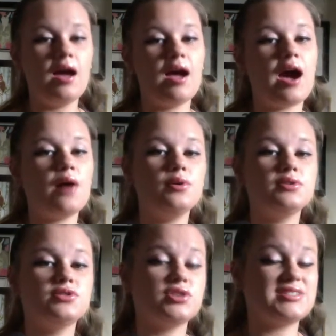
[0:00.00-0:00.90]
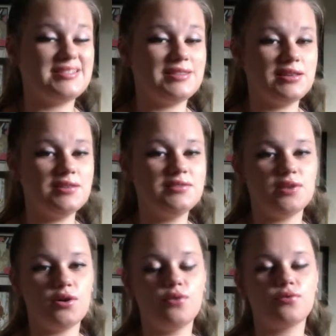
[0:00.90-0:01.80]
I would suggest these
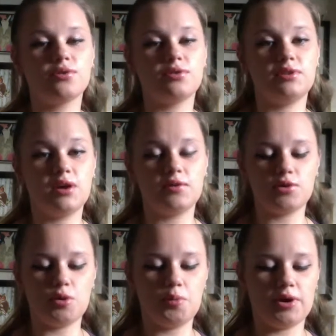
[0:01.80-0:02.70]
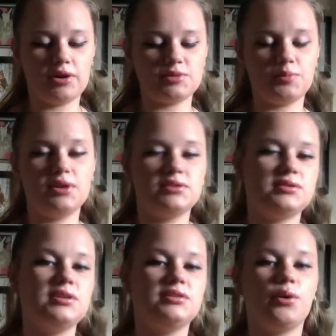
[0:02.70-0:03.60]
over the CoverGirl products because
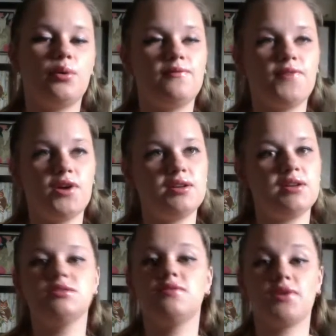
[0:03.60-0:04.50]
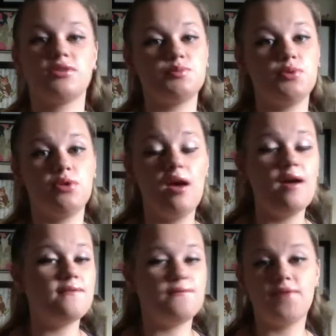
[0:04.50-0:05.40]
these go on very nicely, very smooth,
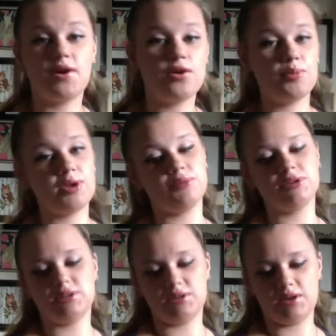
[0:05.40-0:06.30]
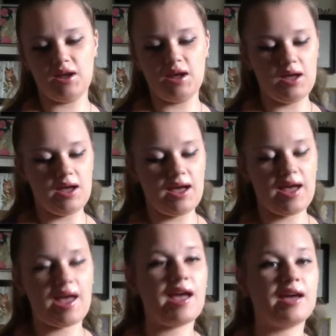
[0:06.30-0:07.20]
very pigmented.
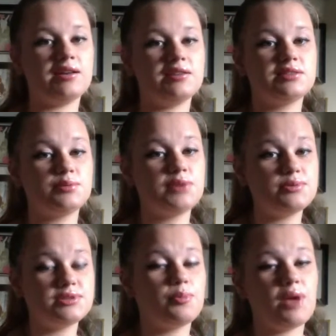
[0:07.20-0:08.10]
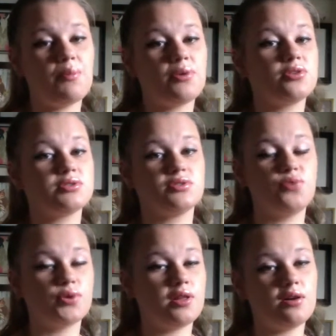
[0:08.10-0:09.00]
And sometimes in the paper there's a
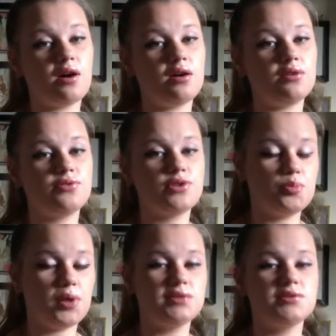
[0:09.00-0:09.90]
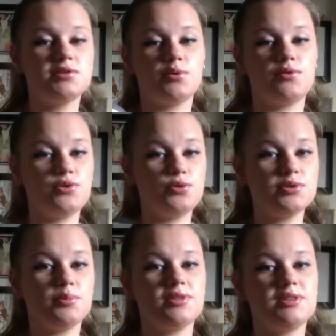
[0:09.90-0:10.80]
$4 off coupon, so if you use
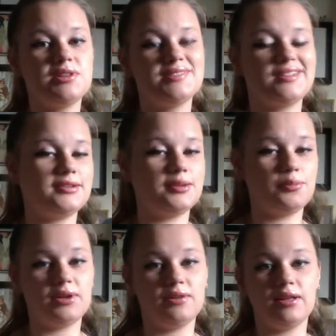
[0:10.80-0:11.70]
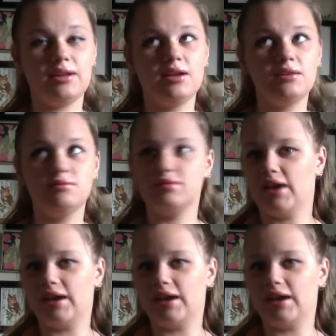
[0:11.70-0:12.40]
them on these, they ended up being like 80